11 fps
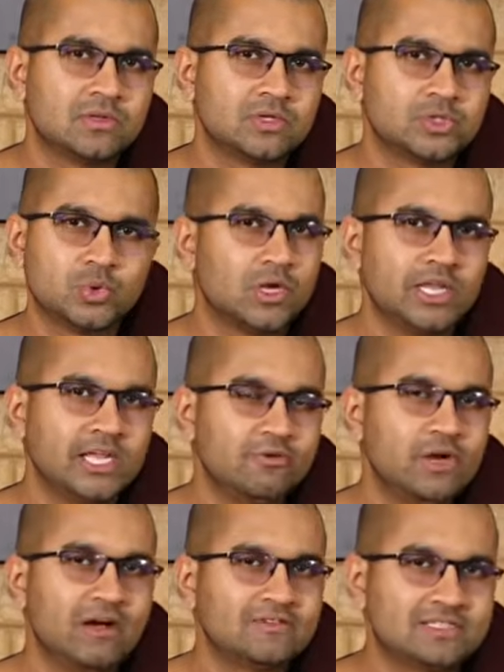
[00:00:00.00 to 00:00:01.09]
surely he
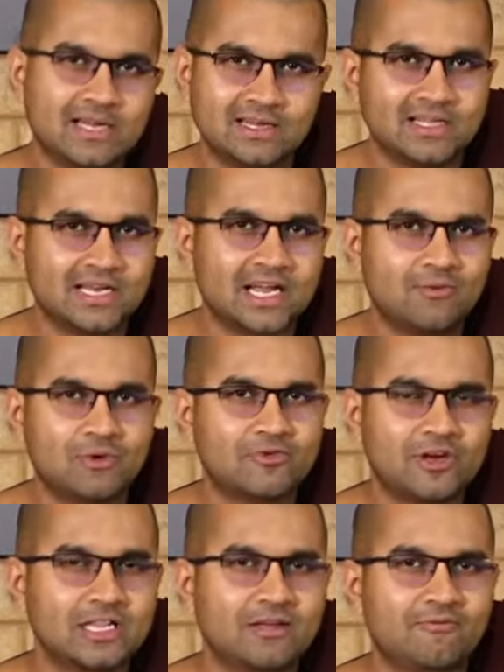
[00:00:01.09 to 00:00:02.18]
would have said that I would
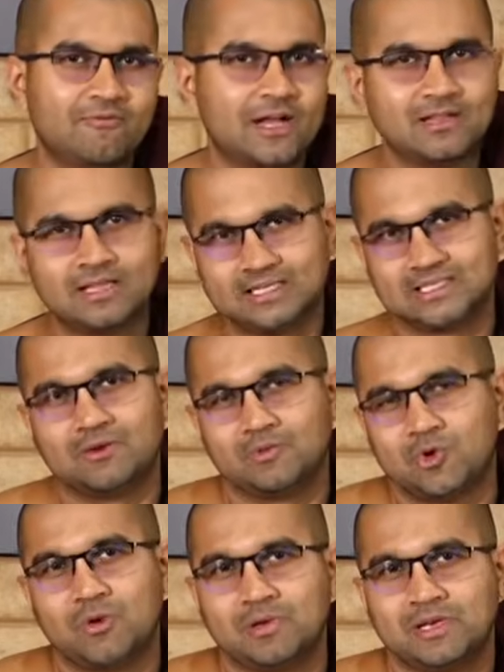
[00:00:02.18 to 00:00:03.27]
treat them well. That's how
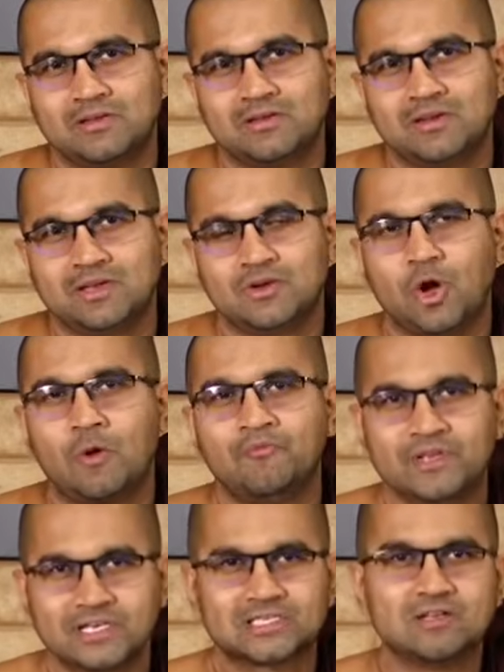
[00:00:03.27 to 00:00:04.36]
normally.
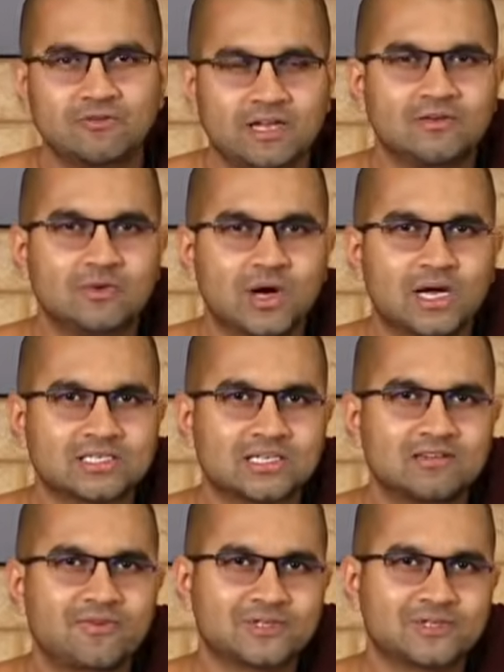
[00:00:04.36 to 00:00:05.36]
Obviously, when you are asking for